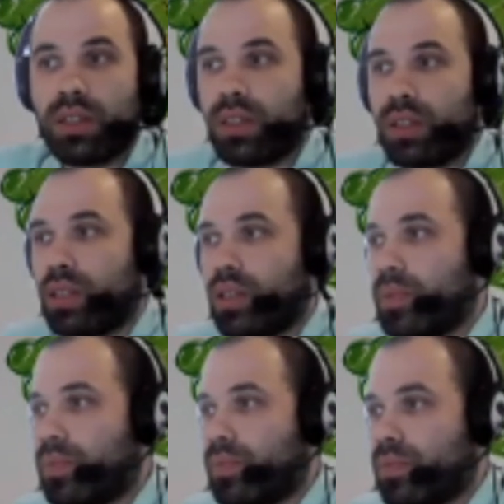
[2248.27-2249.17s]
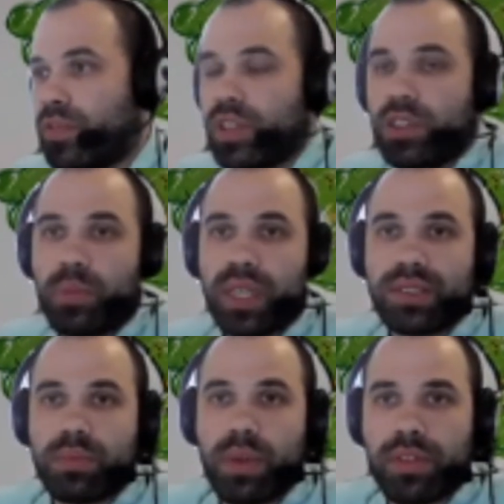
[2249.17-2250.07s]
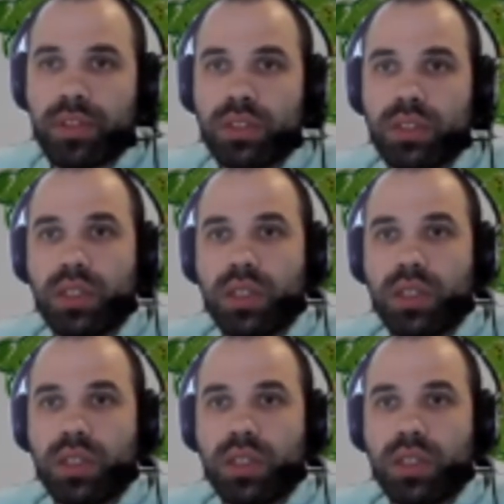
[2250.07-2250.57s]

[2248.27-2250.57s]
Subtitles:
a very robust method